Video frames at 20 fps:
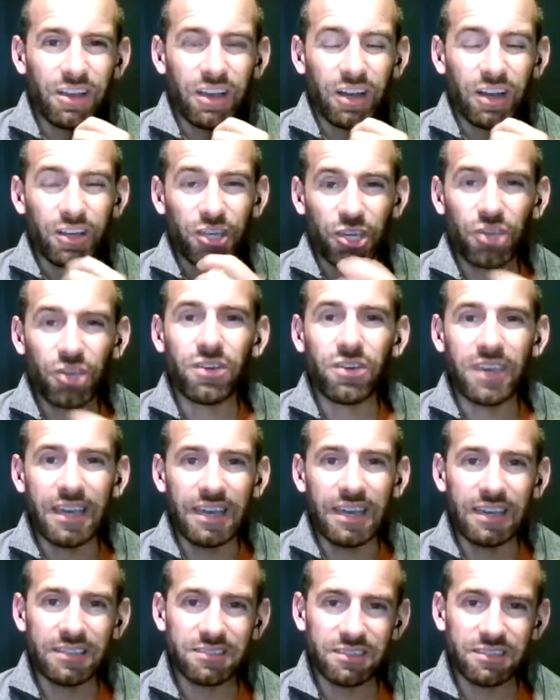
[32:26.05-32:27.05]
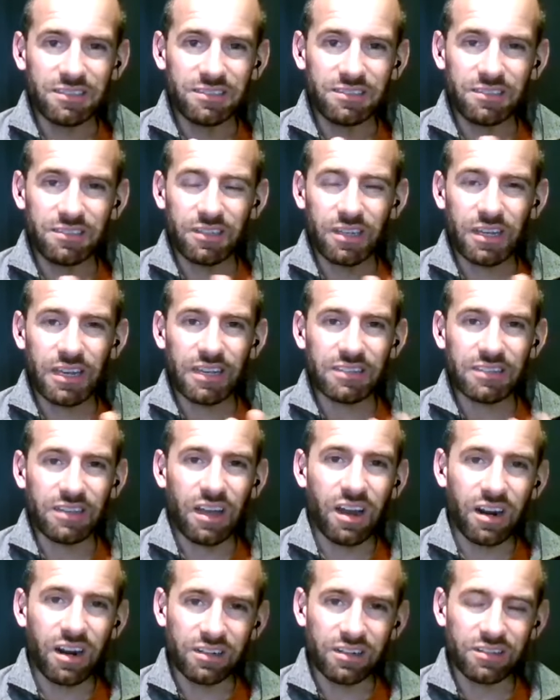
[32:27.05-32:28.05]
a QES
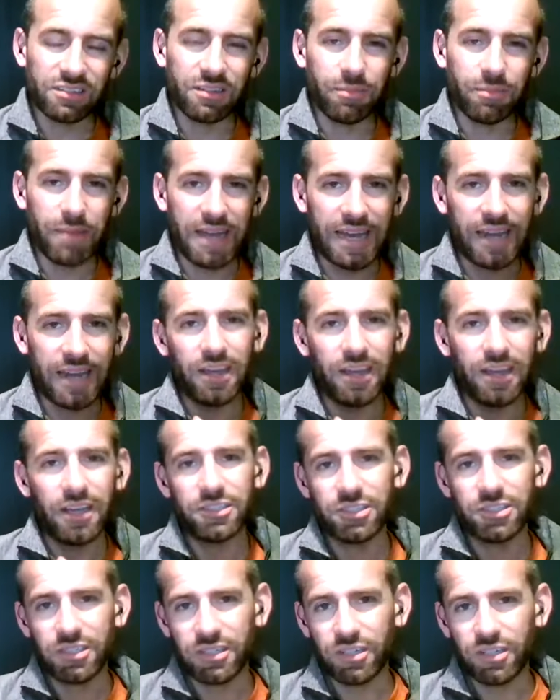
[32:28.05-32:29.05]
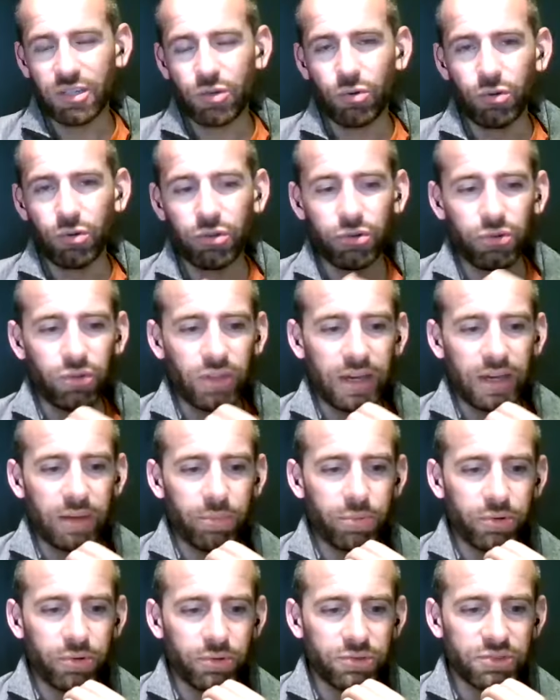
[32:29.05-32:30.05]
is harder to manage and go through
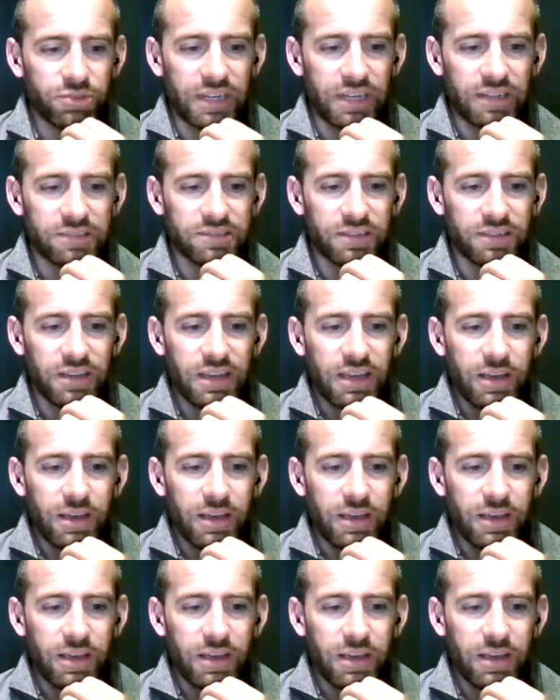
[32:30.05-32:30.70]
that process.